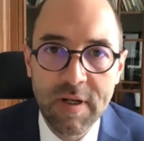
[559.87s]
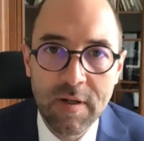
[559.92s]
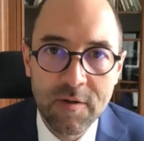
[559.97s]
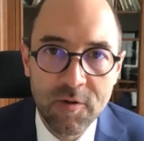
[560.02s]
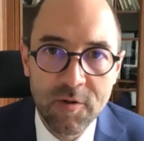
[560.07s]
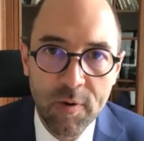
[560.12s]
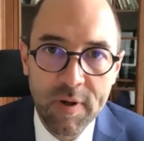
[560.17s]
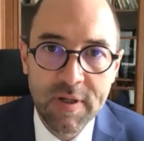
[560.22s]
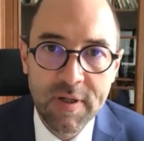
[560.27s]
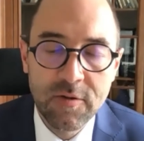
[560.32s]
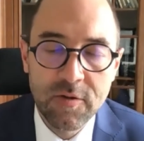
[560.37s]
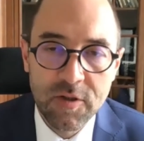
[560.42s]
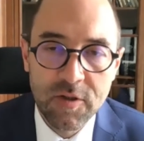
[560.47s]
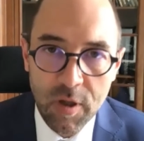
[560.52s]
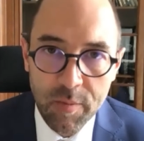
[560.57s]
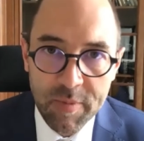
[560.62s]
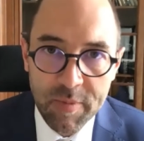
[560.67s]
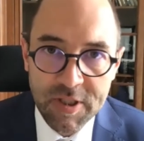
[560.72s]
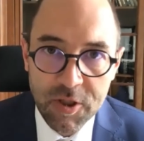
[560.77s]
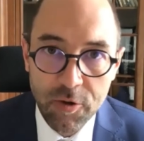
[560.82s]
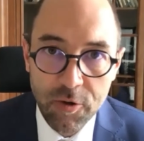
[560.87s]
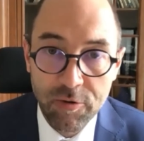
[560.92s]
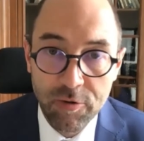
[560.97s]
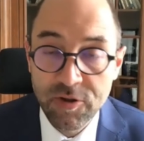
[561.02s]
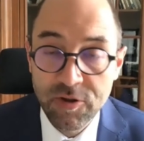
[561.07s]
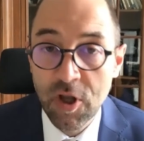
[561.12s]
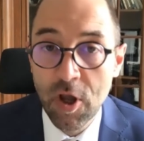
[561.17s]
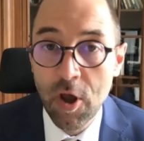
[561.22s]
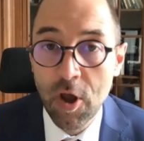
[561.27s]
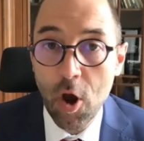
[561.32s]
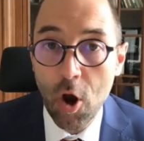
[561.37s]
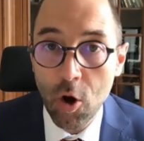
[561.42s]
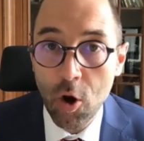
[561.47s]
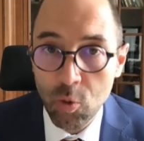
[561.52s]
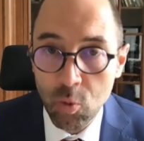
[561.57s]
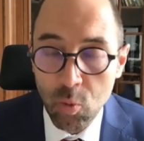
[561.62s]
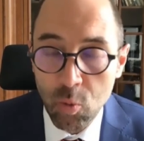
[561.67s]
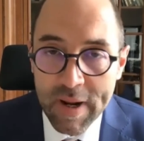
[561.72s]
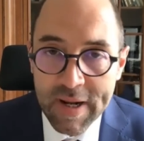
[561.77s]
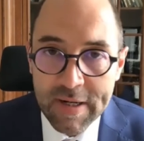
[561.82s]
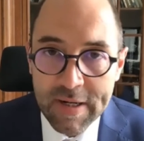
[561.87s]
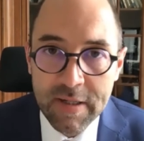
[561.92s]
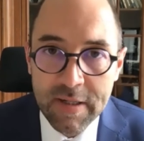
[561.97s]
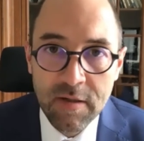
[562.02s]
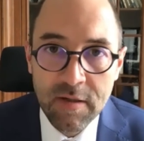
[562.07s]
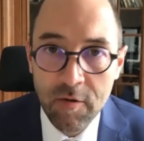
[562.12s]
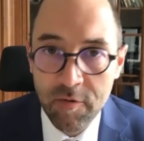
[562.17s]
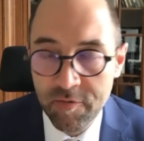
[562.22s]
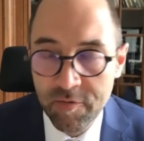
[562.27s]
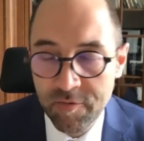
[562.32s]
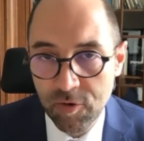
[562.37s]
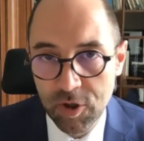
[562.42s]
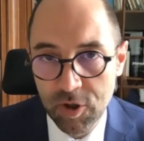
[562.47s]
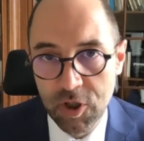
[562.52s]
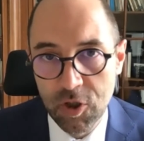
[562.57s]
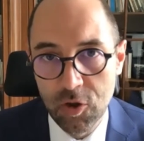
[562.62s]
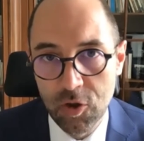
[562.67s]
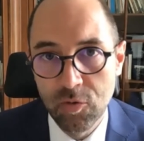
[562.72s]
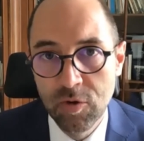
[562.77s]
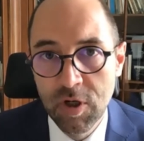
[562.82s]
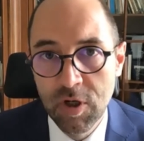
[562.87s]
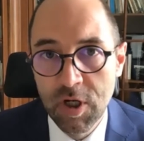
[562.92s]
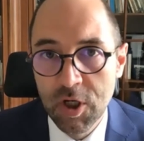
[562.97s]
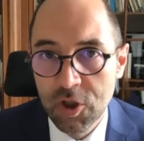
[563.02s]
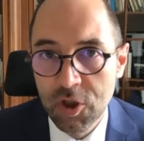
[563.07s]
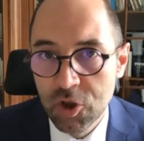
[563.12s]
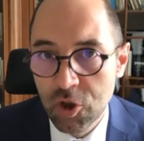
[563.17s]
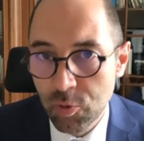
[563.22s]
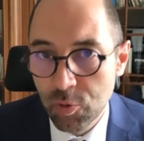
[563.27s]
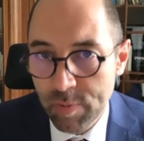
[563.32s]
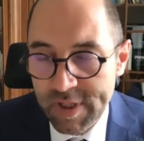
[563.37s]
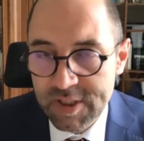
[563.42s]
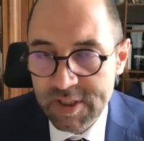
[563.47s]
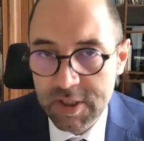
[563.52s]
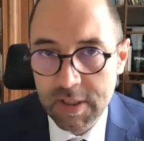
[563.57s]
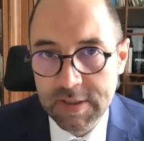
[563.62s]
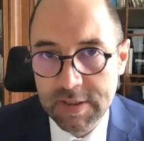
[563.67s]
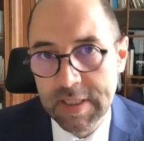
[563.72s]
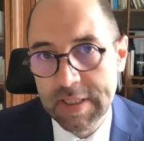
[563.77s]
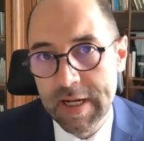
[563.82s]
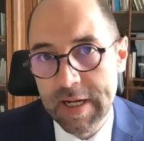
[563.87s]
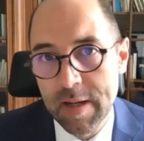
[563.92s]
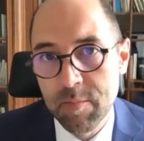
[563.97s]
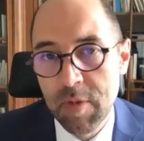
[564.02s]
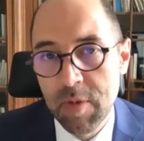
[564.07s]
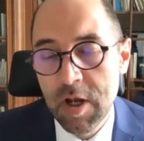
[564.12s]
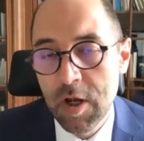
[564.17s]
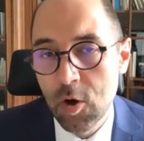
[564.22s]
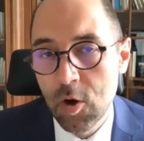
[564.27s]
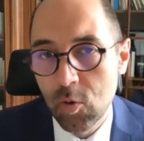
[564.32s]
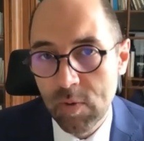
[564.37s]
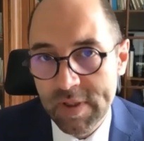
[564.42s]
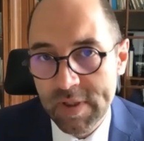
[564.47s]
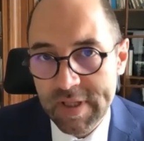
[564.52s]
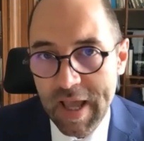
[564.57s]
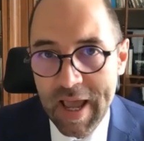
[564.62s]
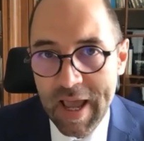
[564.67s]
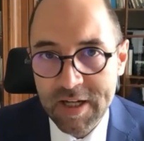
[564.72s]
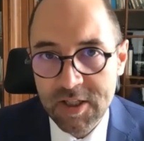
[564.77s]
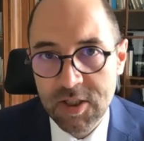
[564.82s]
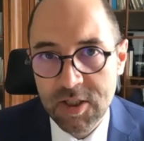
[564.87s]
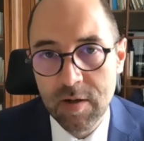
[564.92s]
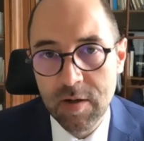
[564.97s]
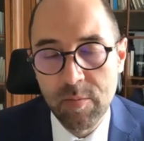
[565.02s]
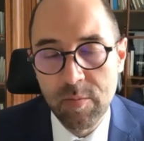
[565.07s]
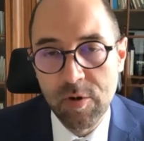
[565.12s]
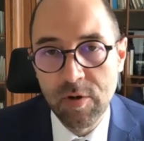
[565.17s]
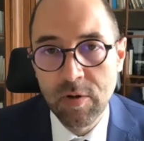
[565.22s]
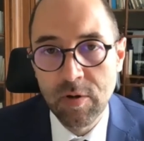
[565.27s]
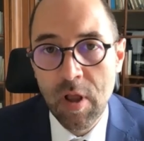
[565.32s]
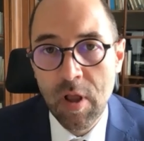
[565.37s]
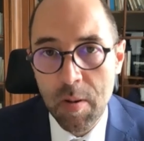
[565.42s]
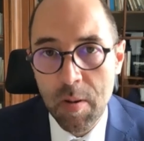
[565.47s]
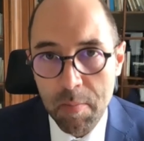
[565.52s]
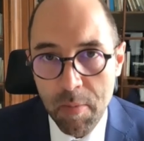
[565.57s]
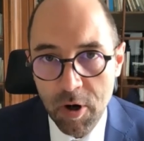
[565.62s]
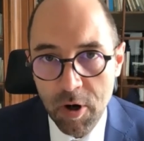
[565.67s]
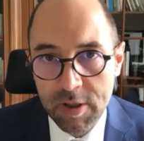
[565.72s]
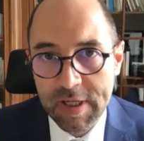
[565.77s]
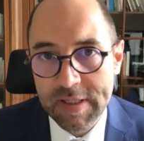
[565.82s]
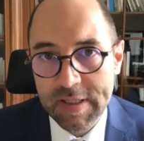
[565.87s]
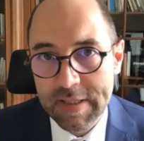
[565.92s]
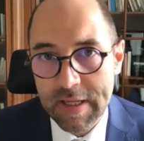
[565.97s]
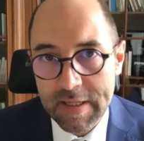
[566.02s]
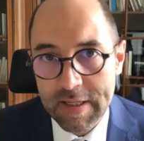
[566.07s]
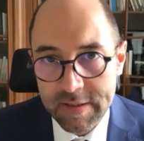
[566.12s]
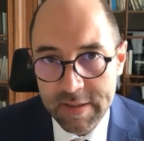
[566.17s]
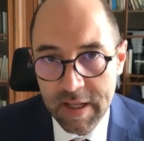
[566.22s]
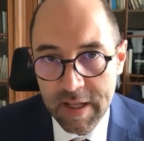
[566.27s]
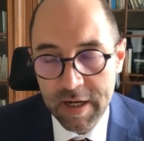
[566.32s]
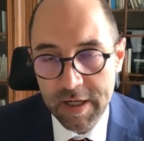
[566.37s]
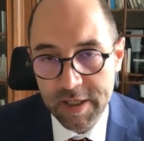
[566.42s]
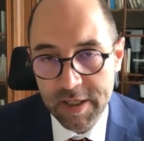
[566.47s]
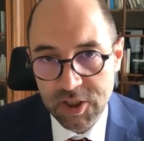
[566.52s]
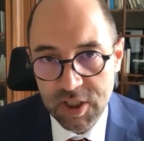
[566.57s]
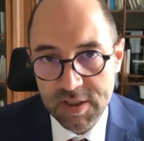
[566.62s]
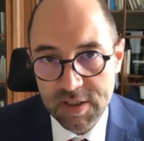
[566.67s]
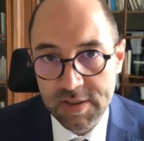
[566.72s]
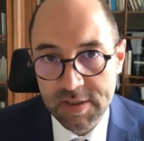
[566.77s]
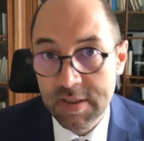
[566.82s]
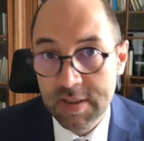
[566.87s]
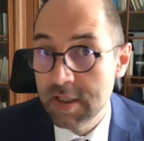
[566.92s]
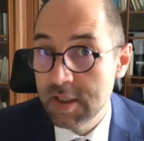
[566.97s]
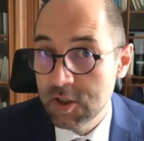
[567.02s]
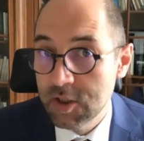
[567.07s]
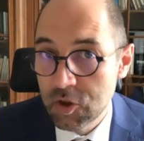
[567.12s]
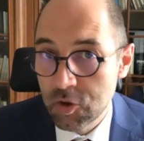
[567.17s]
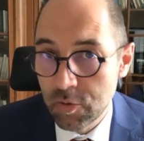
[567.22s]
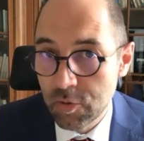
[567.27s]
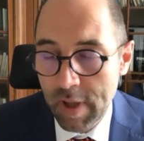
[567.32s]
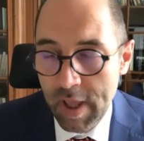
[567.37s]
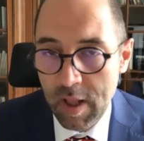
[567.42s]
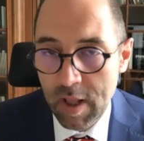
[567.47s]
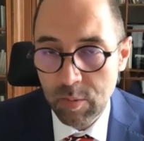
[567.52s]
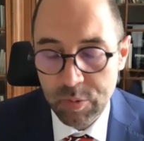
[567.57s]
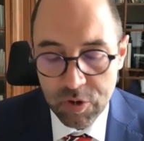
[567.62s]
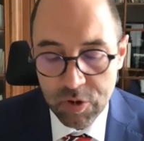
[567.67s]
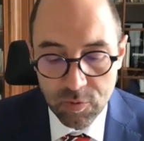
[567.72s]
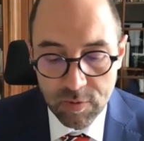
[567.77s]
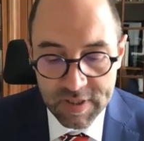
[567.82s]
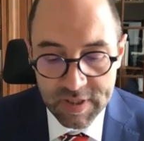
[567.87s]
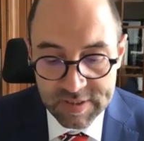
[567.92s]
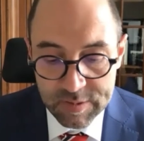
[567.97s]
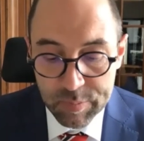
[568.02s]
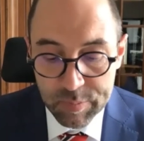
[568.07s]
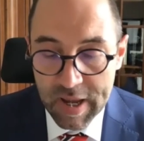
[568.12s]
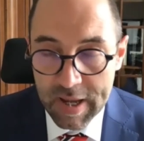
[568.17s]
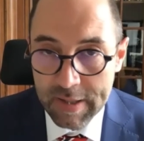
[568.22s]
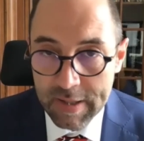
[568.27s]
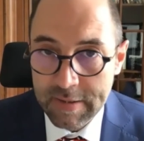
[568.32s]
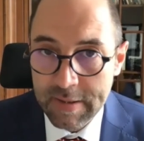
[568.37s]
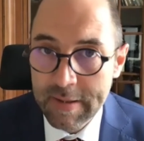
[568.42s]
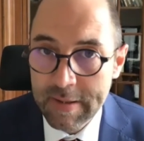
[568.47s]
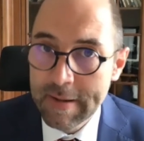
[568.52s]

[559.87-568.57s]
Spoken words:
trade commissioners are waiting for you to reach out to them with actionable market intelligence to help you expand.